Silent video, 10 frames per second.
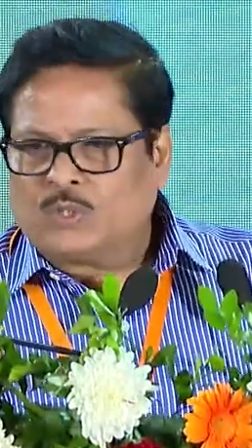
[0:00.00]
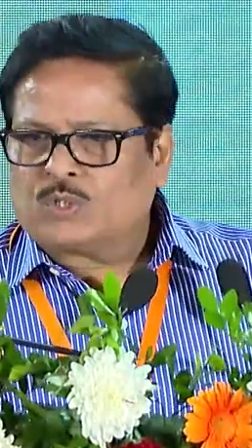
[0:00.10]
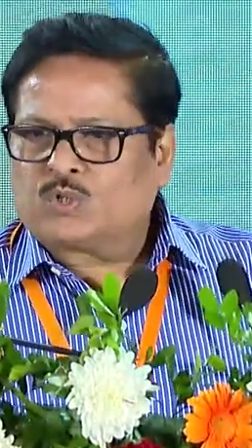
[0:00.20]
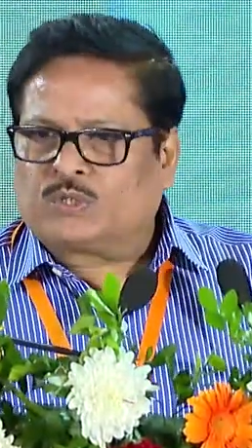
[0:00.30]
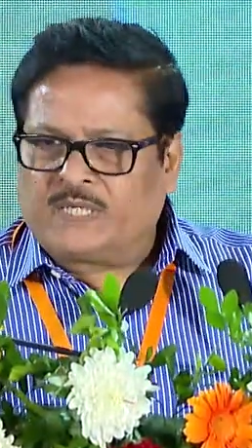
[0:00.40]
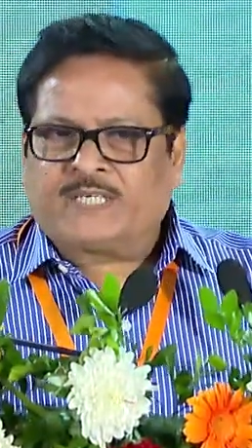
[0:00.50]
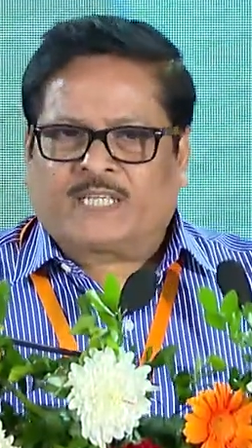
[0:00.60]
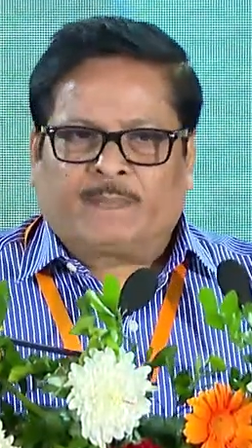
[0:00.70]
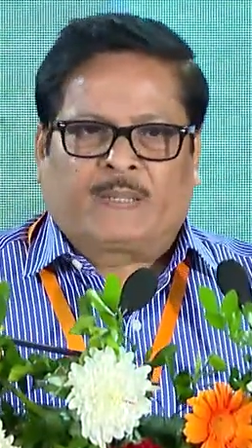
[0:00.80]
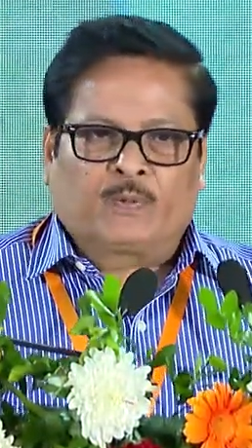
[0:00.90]
So these are
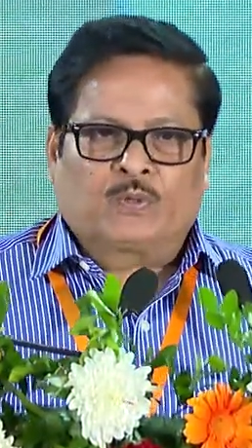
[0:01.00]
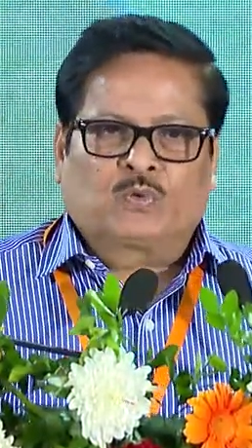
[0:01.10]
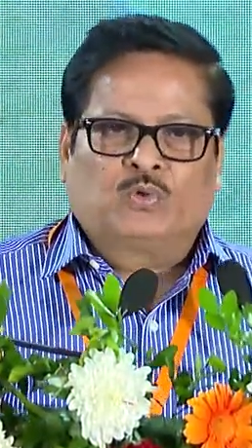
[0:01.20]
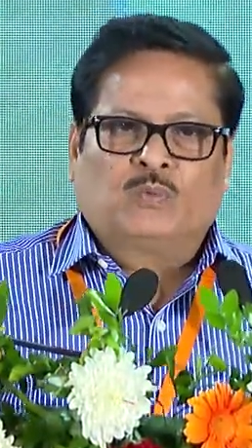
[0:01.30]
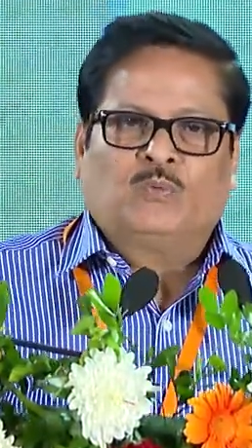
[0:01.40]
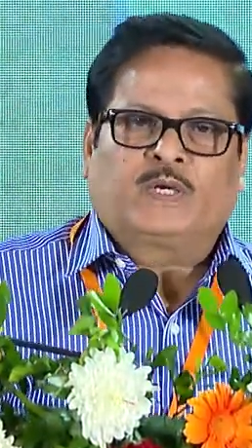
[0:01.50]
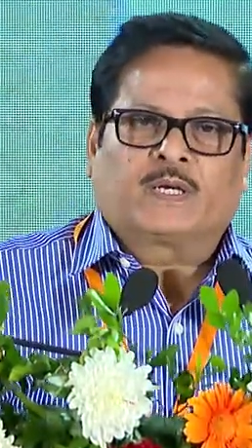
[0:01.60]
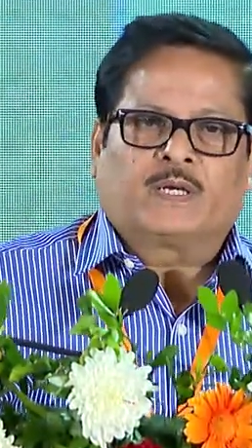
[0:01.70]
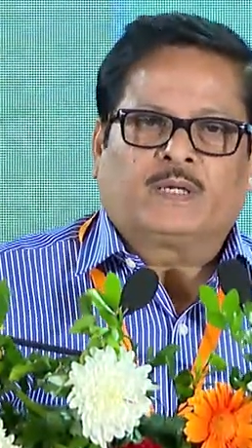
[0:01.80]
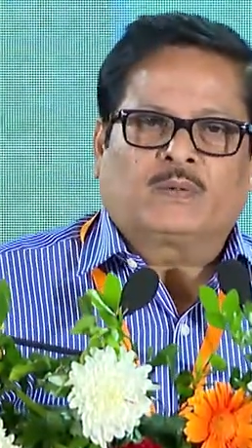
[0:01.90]
the people to whom we
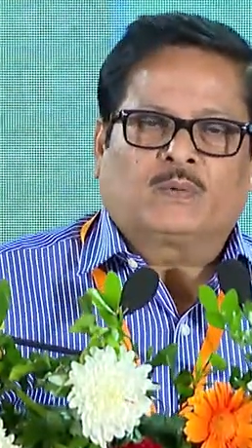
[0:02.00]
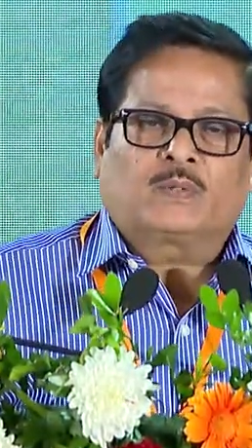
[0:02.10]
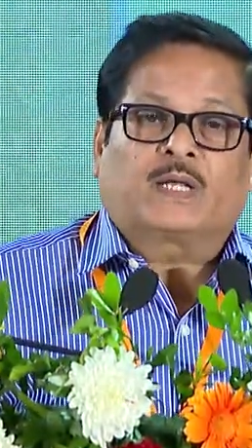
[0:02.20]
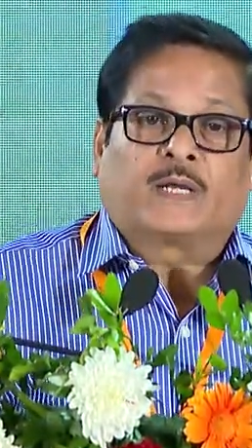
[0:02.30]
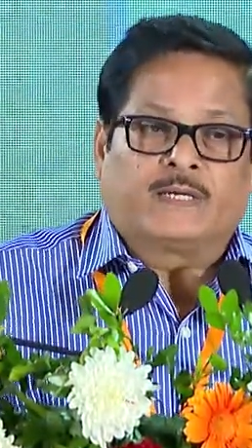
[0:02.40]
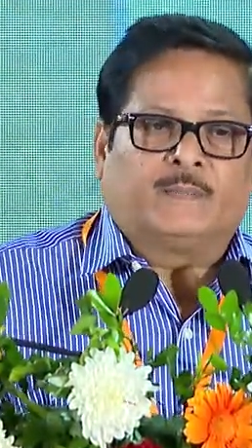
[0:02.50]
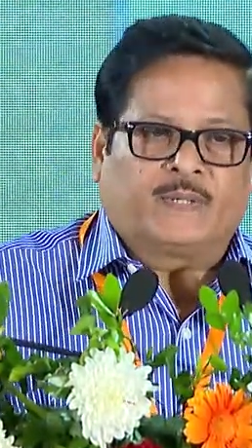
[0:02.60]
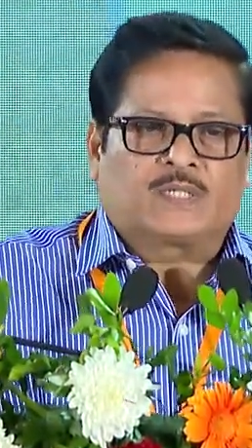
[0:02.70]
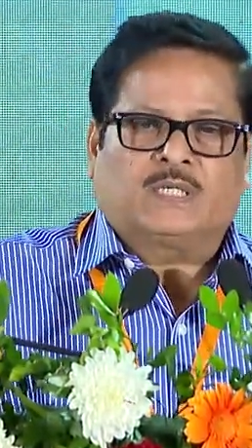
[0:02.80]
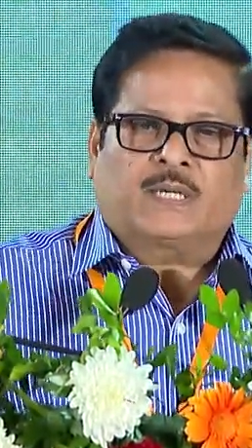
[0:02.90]
can, you know, target,
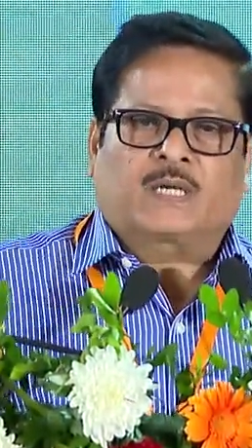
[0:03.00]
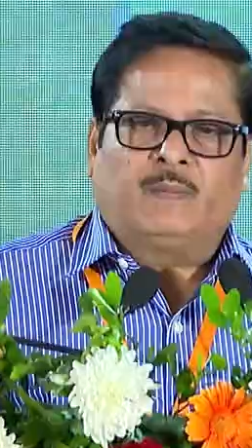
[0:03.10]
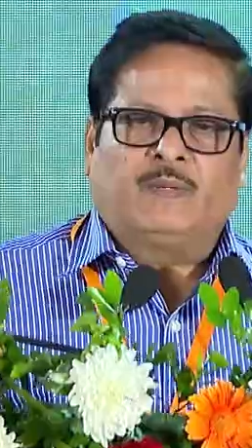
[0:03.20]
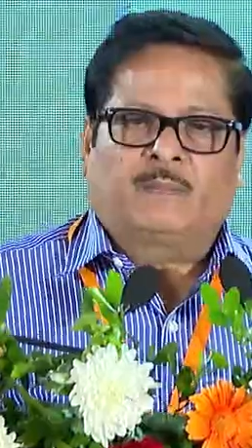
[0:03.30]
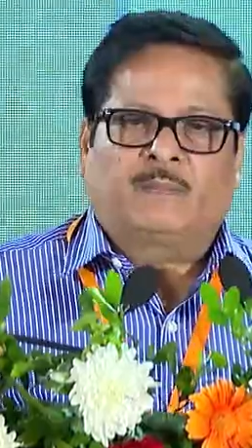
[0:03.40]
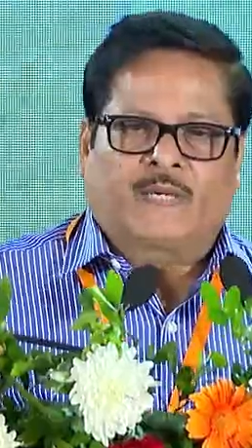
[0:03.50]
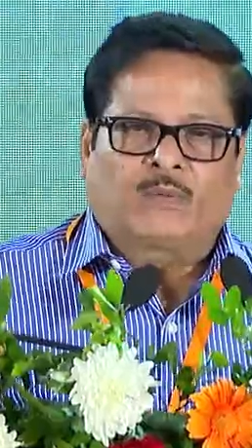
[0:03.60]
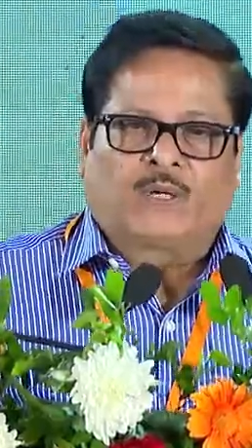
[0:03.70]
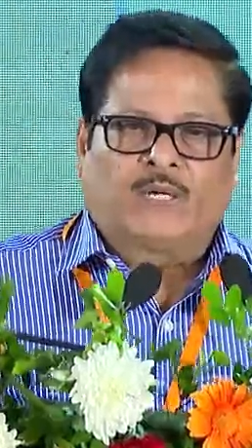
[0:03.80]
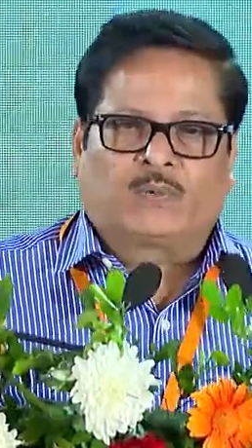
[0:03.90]
because they are coming
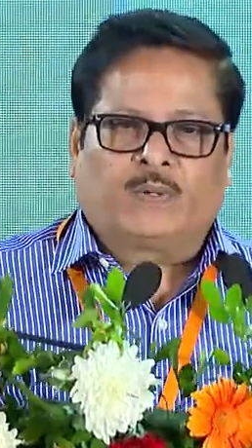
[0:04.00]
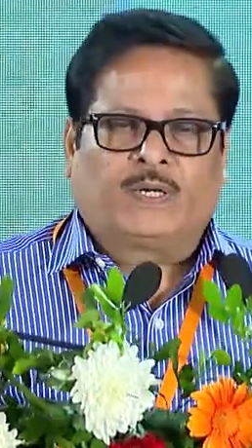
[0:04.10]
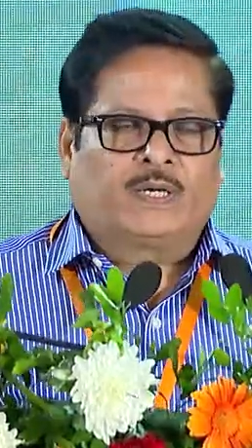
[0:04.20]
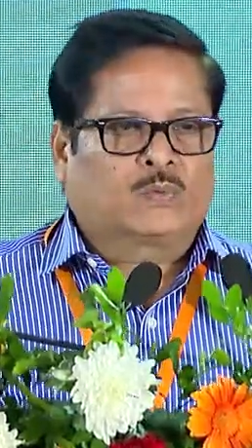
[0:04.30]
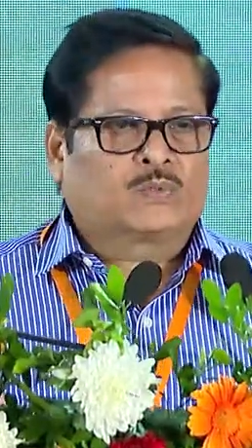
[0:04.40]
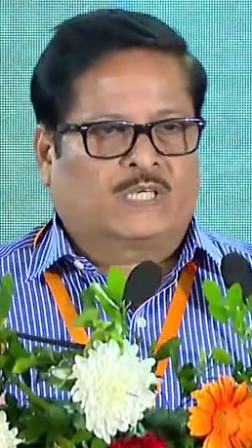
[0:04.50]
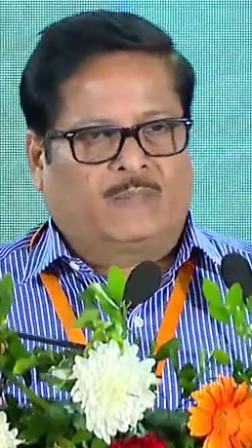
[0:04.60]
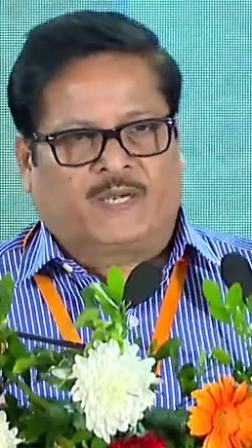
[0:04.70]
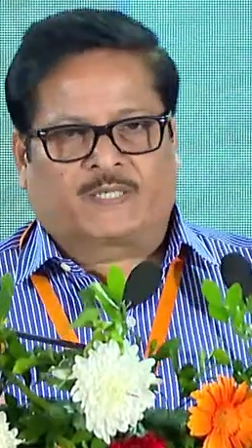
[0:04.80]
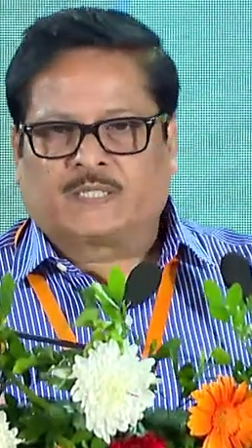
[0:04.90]
frequently to India to
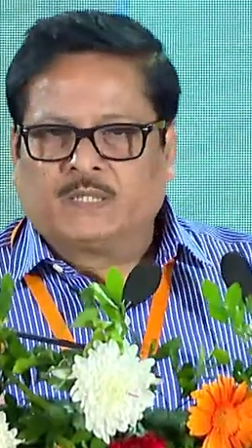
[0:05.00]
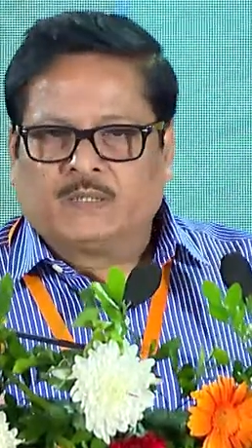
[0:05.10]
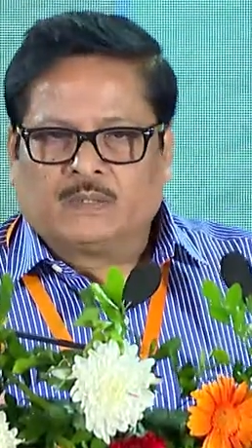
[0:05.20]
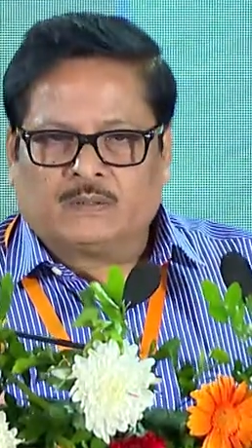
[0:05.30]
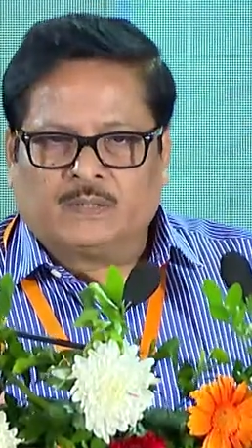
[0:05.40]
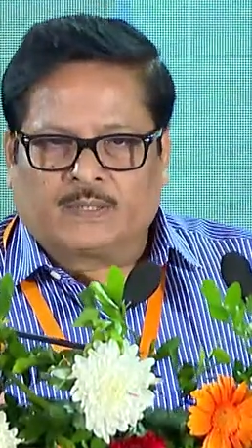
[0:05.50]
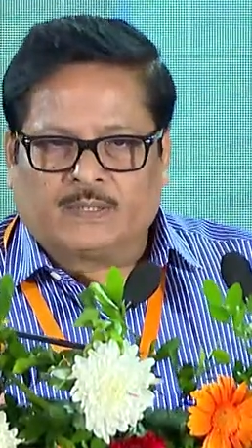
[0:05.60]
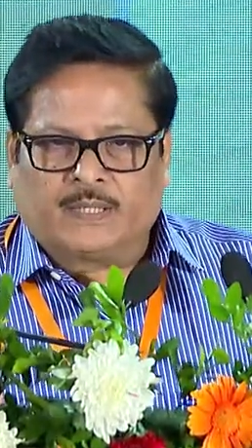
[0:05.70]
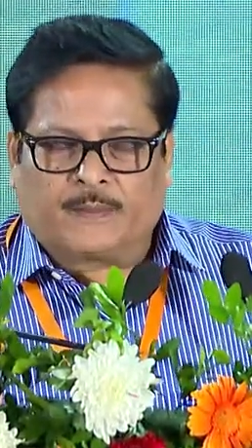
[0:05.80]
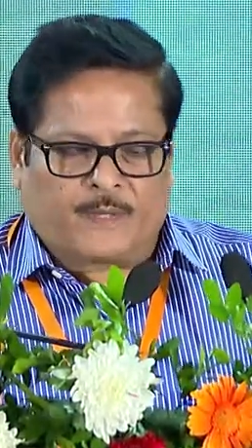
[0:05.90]
celebrate
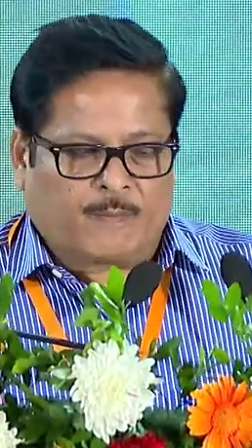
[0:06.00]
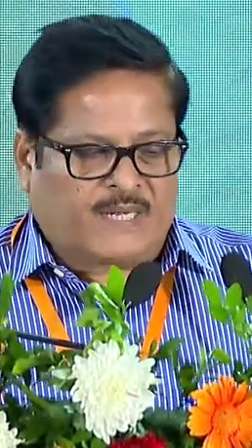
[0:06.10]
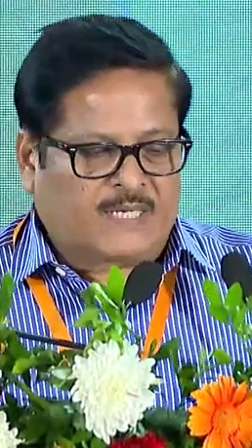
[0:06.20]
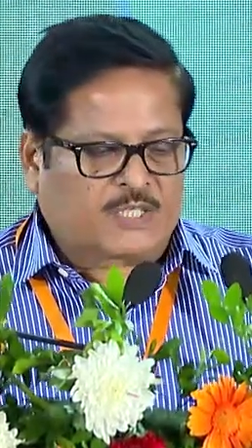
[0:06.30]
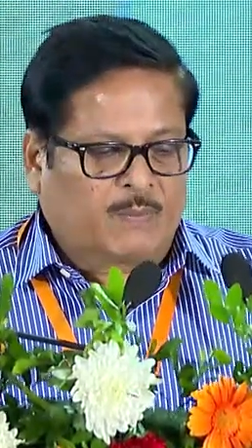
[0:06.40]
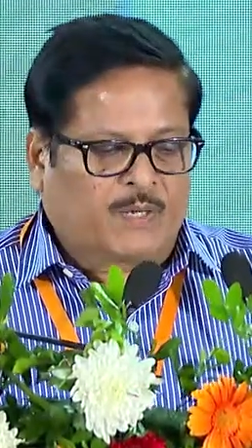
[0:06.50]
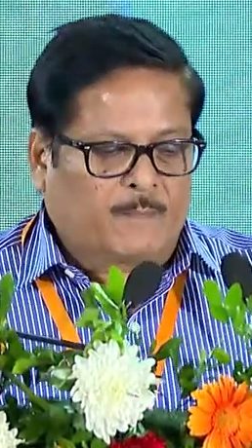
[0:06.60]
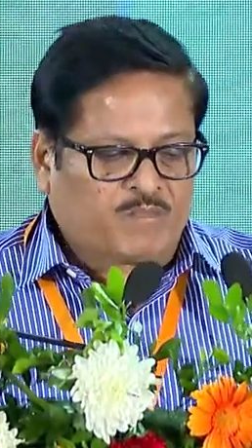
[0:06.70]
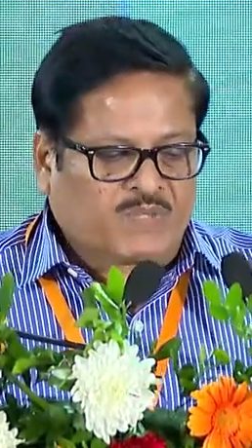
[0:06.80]
their marriage ceremony.